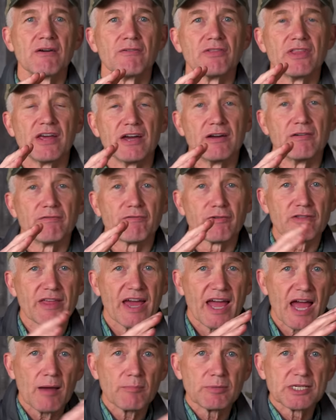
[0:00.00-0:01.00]
that for
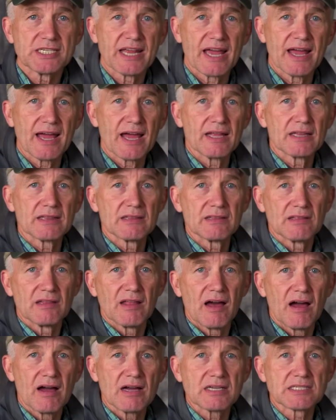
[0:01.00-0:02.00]
the habitat
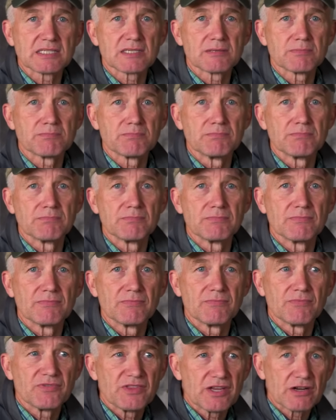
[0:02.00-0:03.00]
loss,
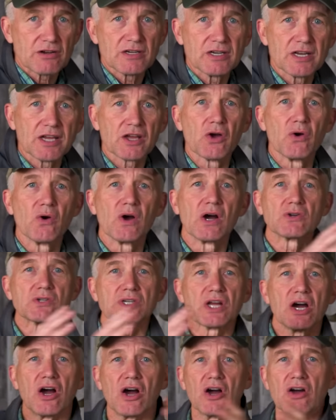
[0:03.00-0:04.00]
they're going to go out
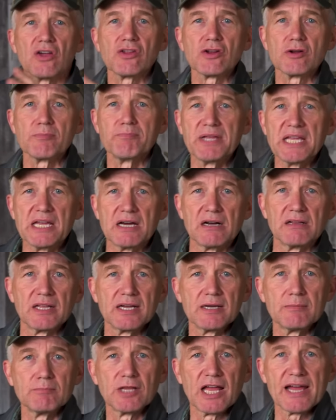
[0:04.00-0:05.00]
to other
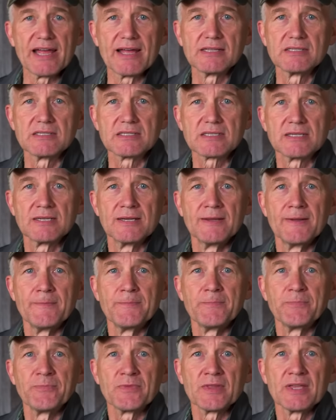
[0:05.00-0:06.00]
BLM lands
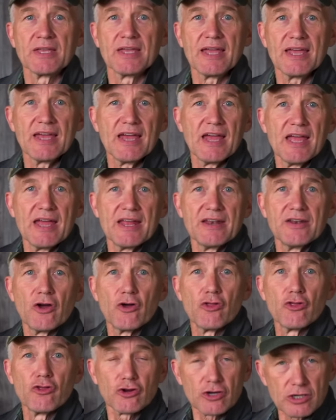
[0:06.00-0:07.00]
and
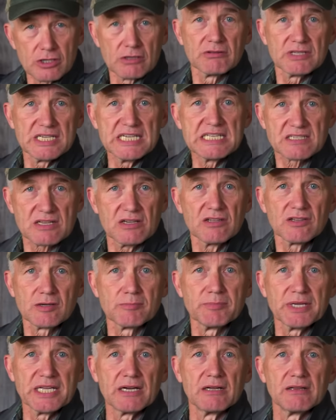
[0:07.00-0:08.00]
they're going to lease other
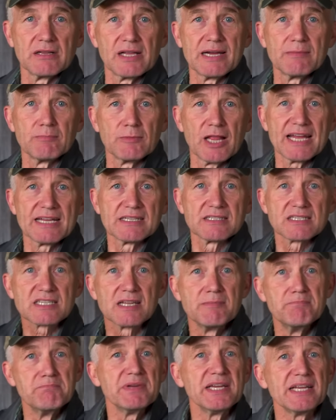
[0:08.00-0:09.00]
BLM lands
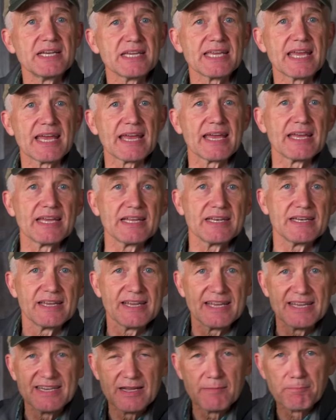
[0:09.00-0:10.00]
to mitigate
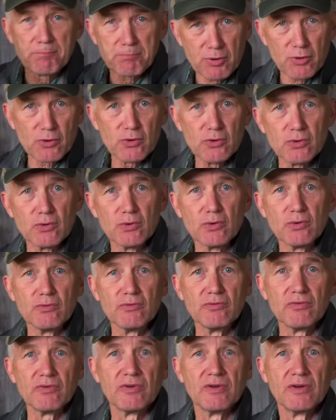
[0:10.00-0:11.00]
and
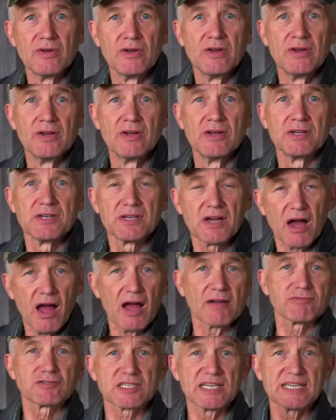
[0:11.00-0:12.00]
improve to
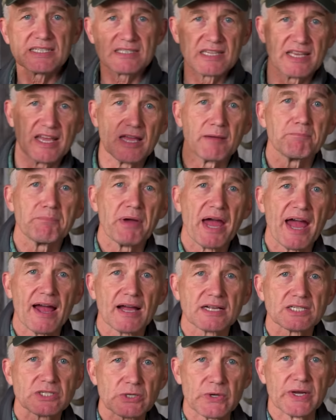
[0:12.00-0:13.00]
offset the
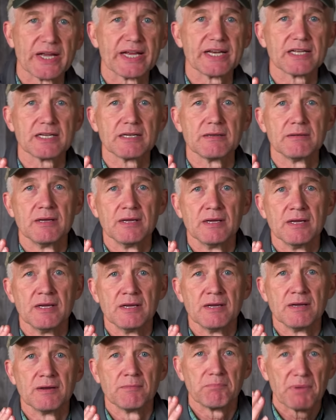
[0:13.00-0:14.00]
impacts created
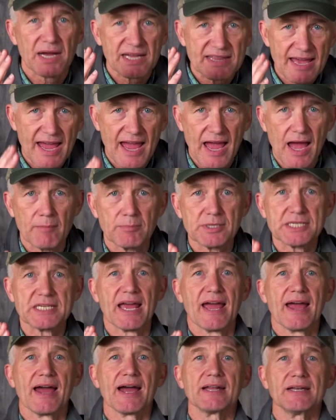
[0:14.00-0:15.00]
by the
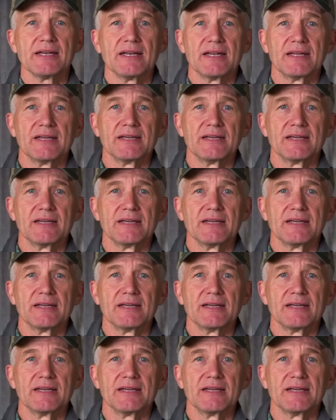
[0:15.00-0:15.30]
habitat